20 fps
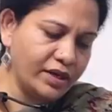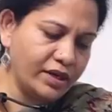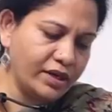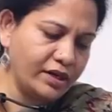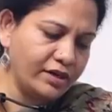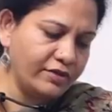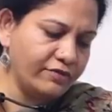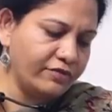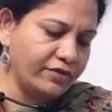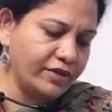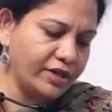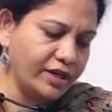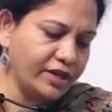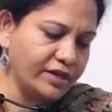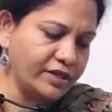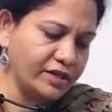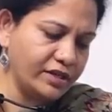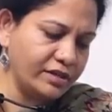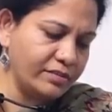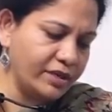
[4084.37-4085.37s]
are
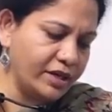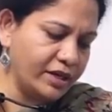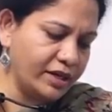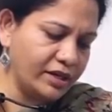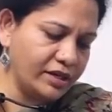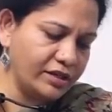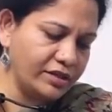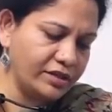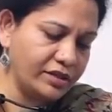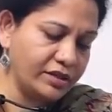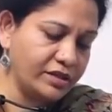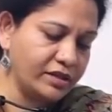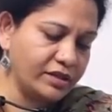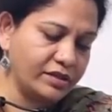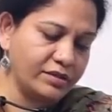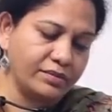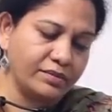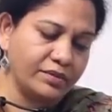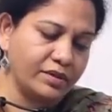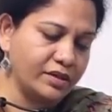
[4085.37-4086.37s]
influenced by culture. There's a,
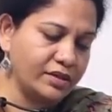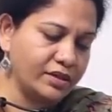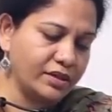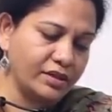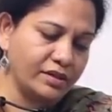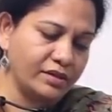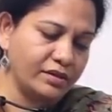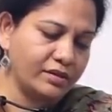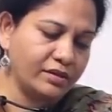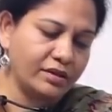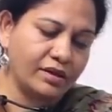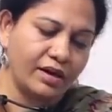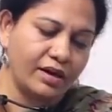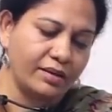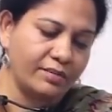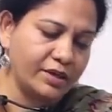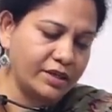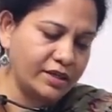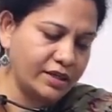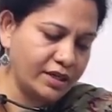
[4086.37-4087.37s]
there's a
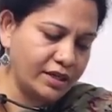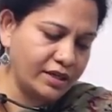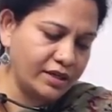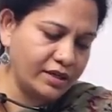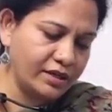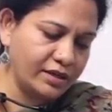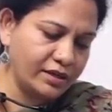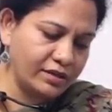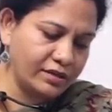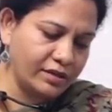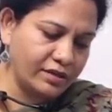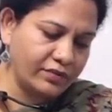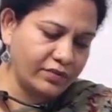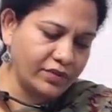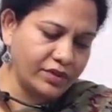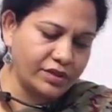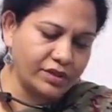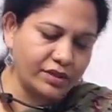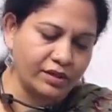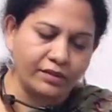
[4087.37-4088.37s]
grammatical error in that
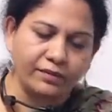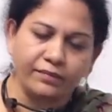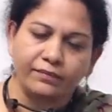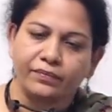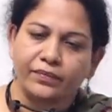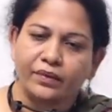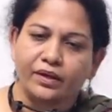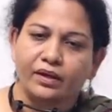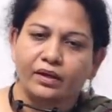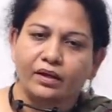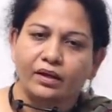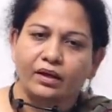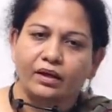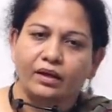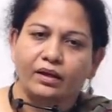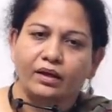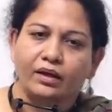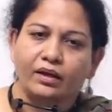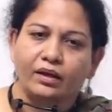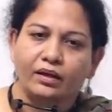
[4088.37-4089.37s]
question.
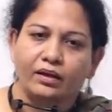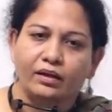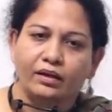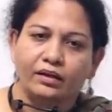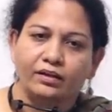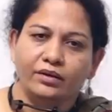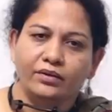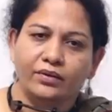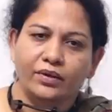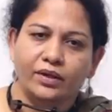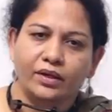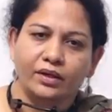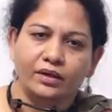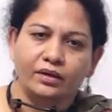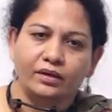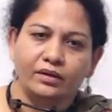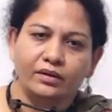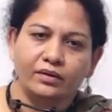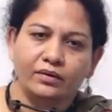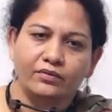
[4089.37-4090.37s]
Uh, you
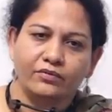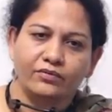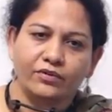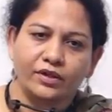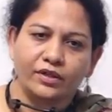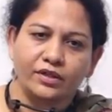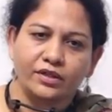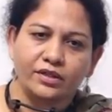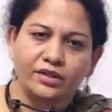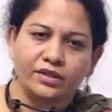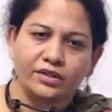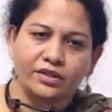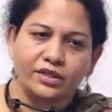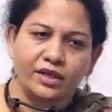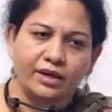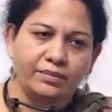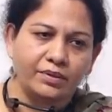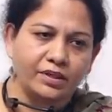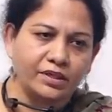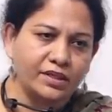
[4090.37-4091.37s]
can look for this in
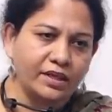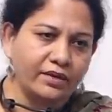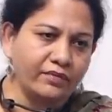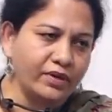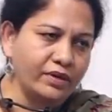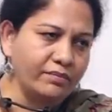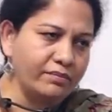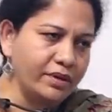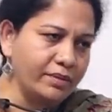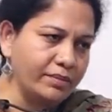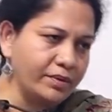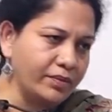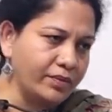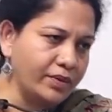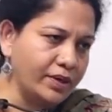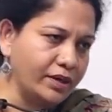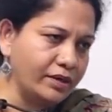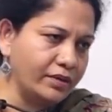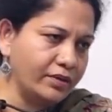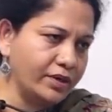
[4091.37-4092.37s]
chapter 7 paper
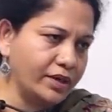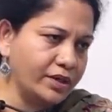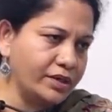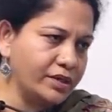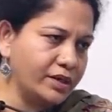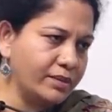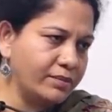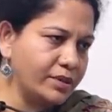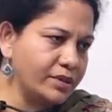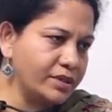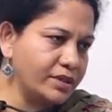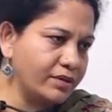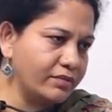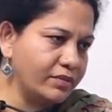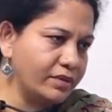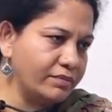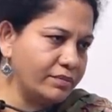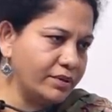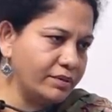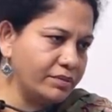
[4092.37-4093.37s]
1 look at chapter
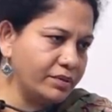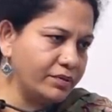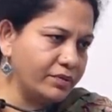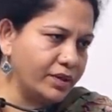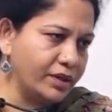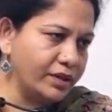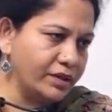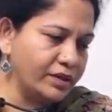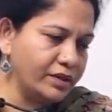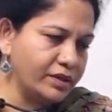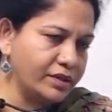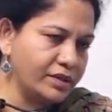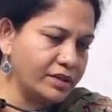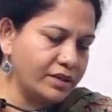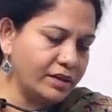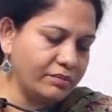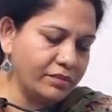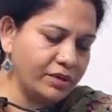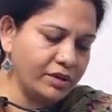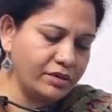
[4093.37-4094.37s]
7 paper 1 this is
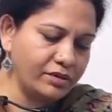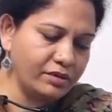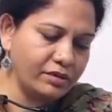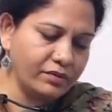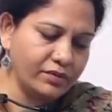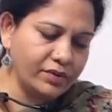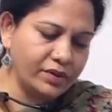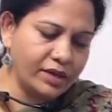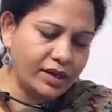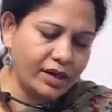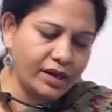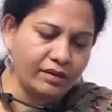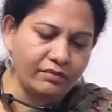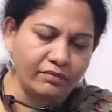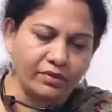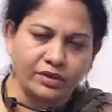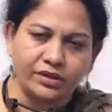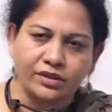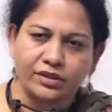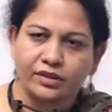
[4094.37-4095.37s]
something to do with the
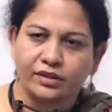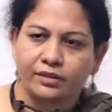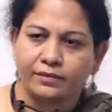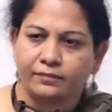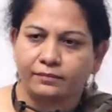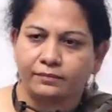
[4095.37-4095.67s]
language